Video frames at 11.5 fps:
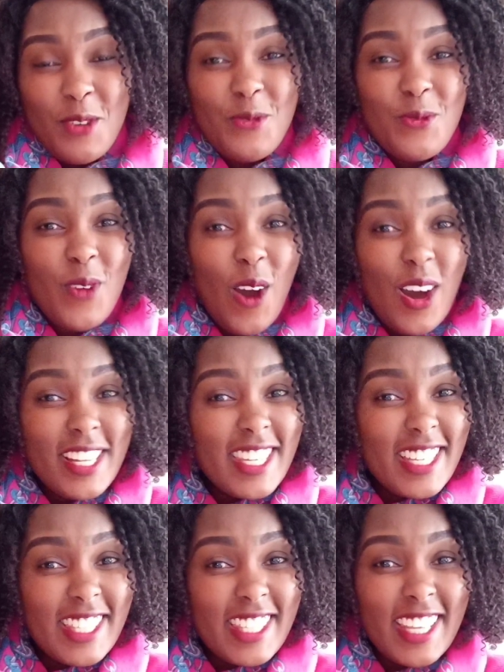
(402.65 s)
What
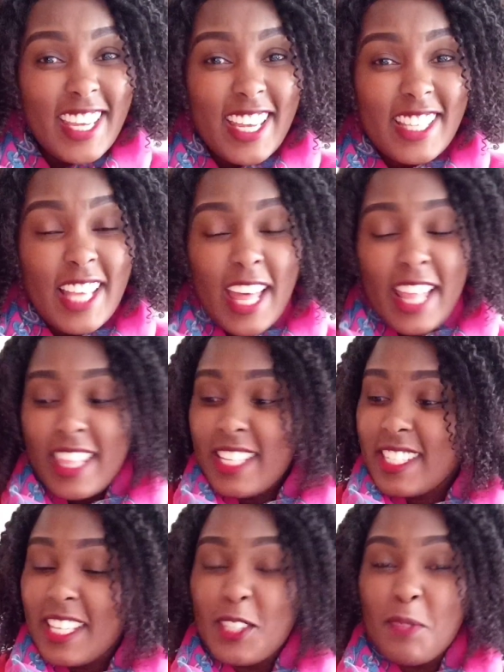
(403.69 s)
is this?
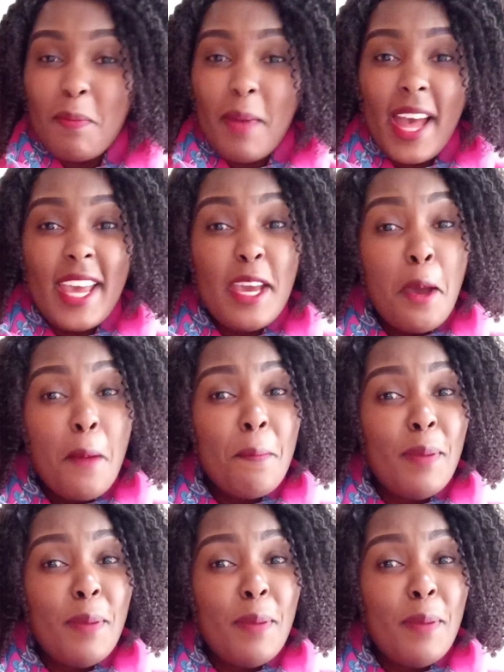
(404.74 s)
This is my